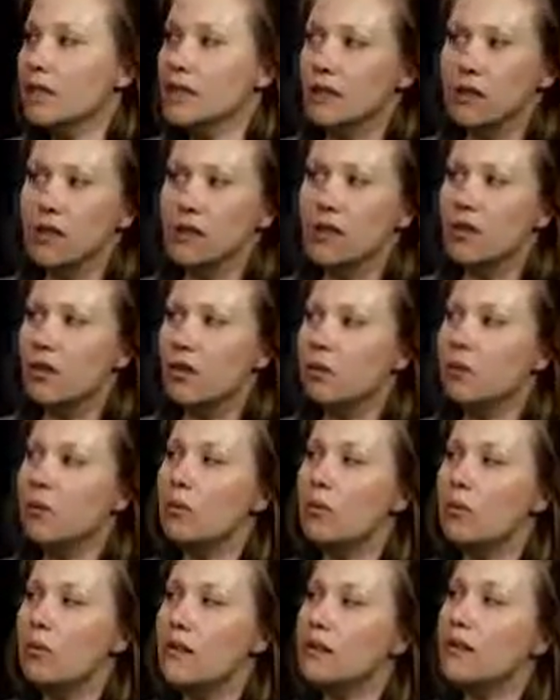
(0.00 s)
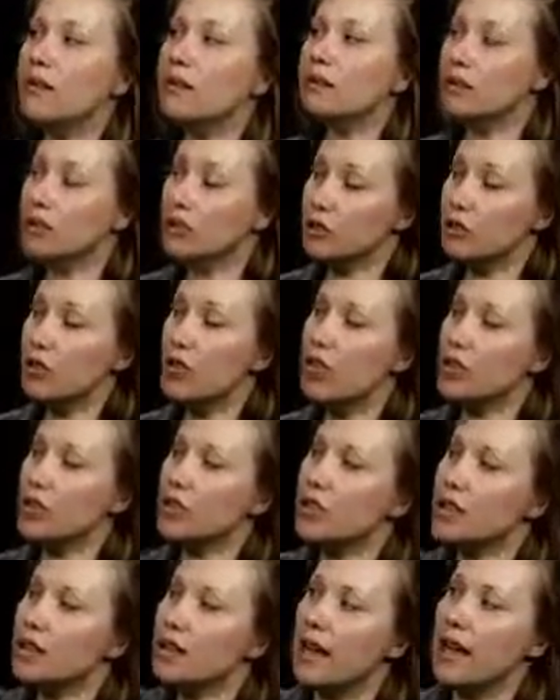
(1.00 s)
So we can treat it
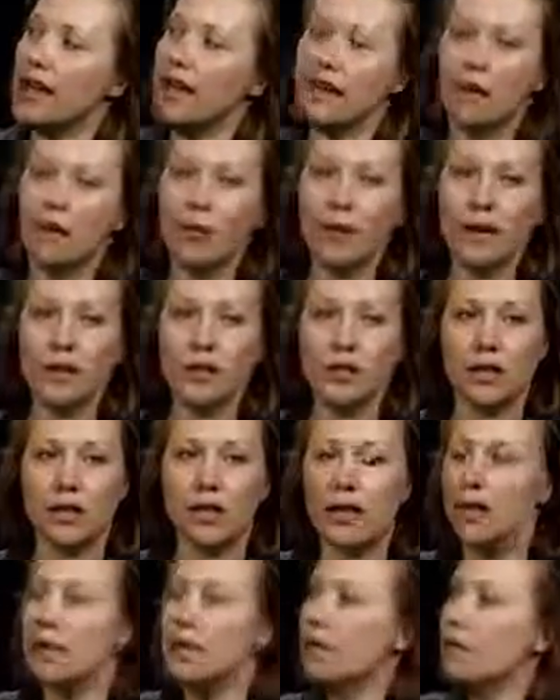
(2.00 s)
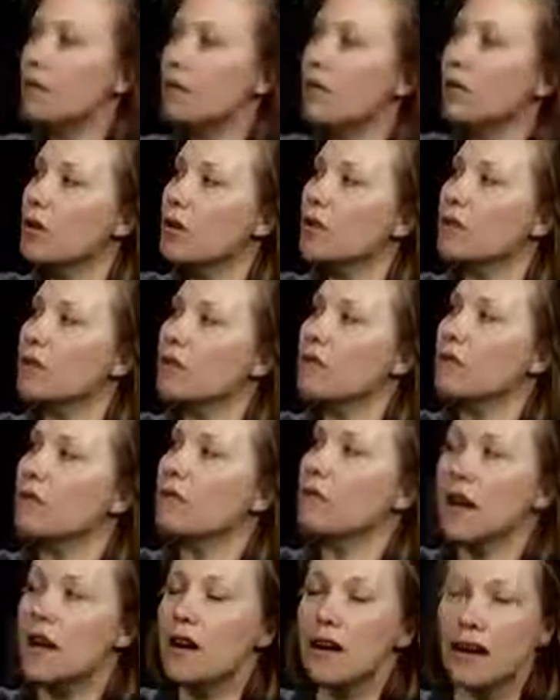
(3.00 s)
just like an equation. And even though these are
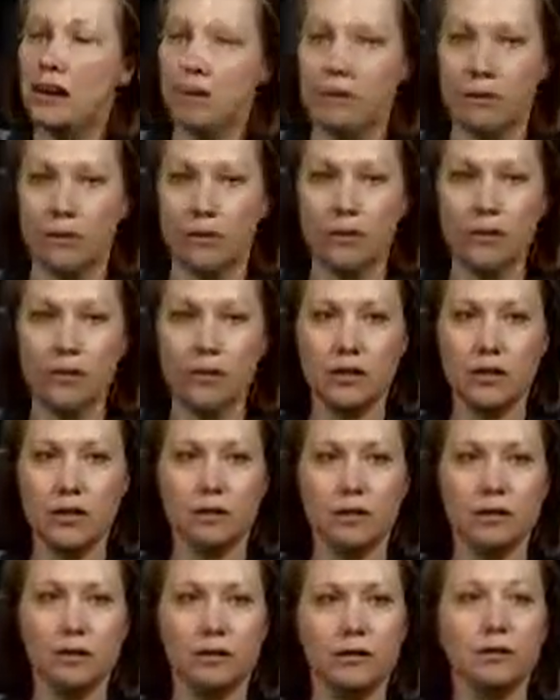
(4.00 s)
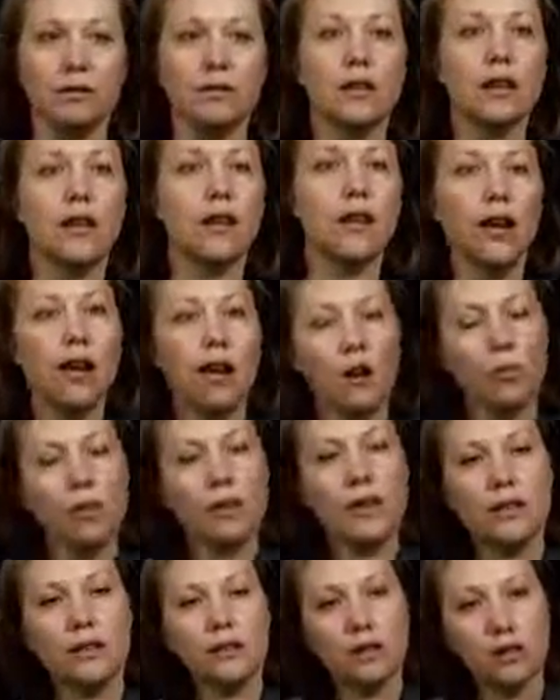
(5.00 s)
variables, we
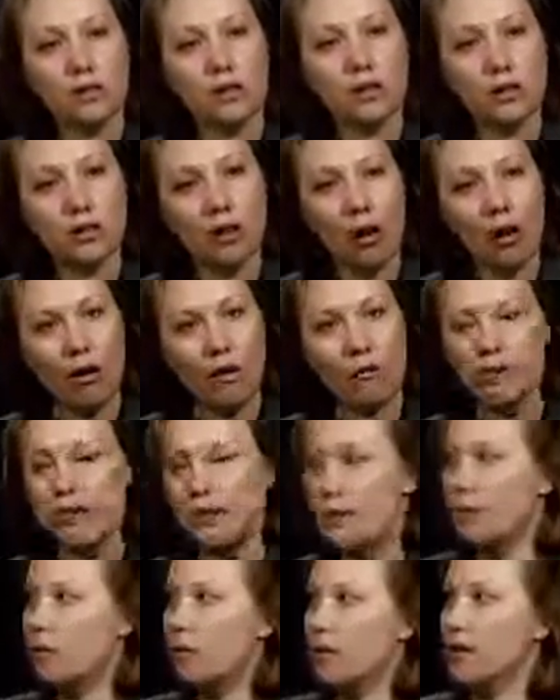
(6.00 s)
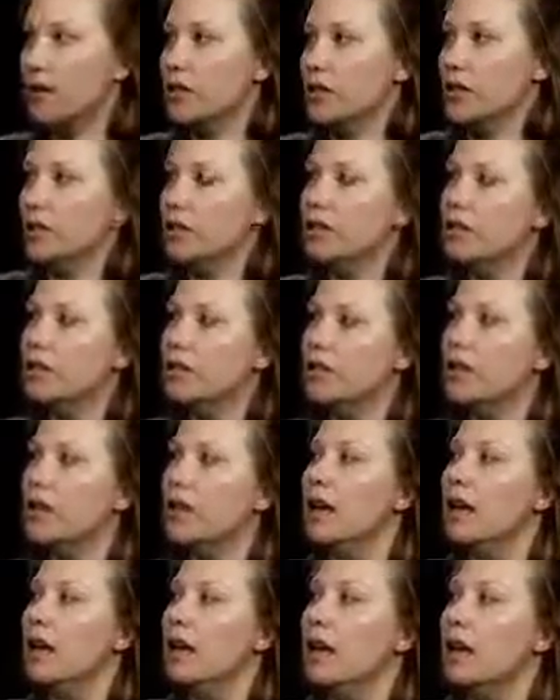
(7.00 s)
can still solve this equation
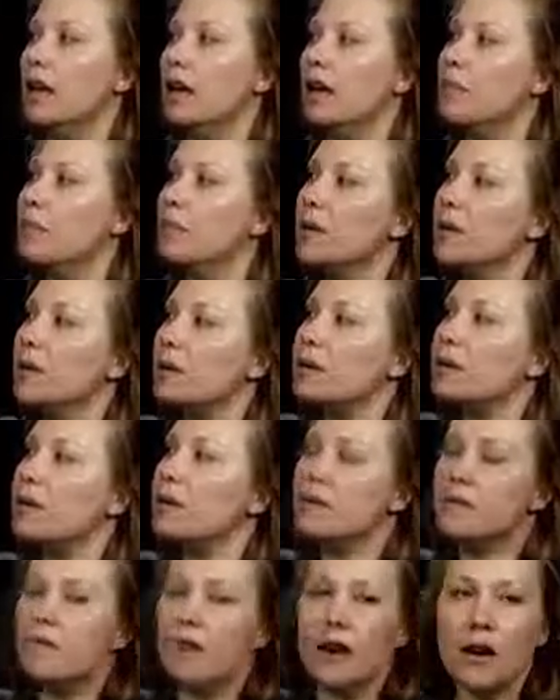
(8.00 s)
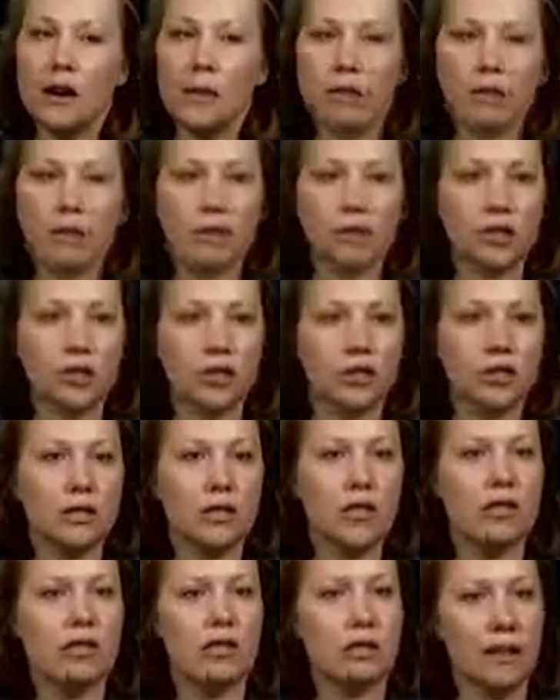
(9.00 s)
because these variables are just
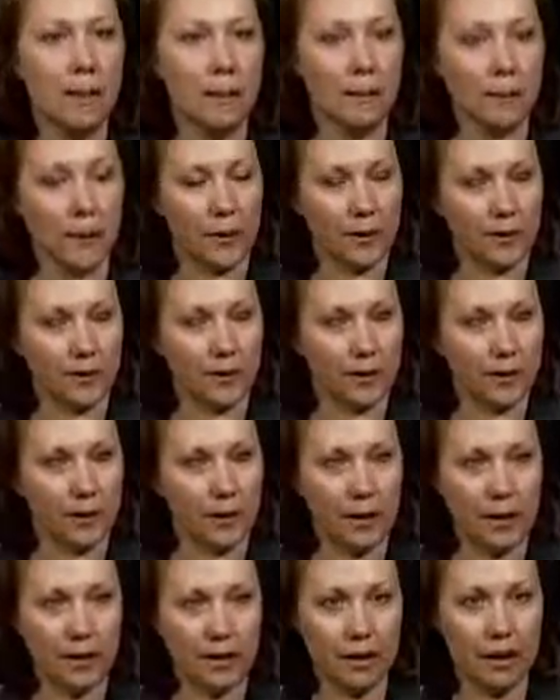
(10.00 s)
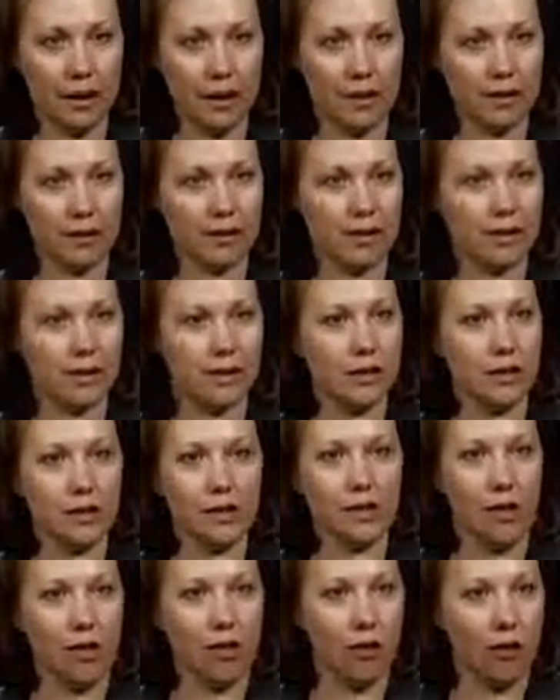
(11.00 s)
numbers, right? They still
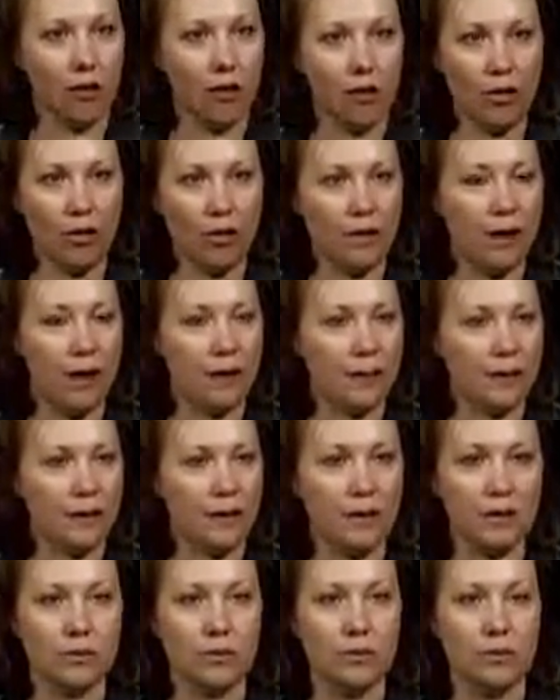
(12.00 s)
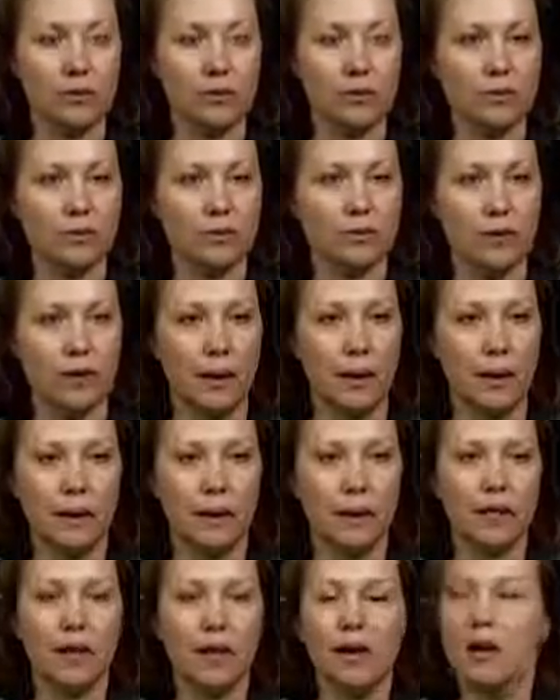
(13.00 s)
follow all the properties and rules of
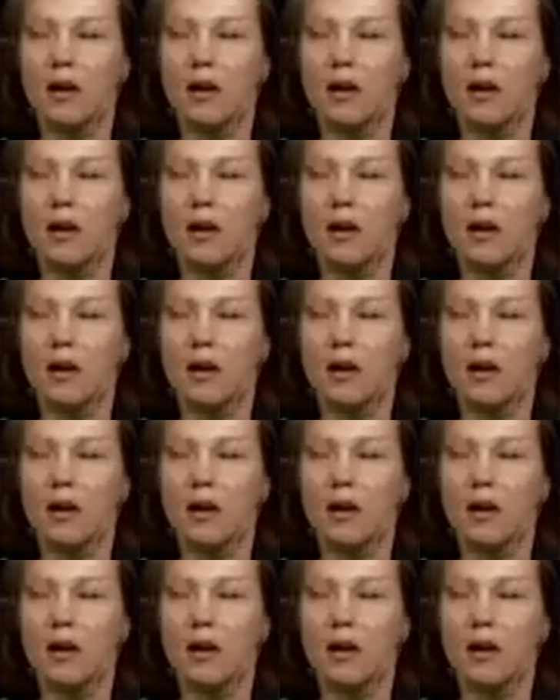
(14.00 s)
numbers.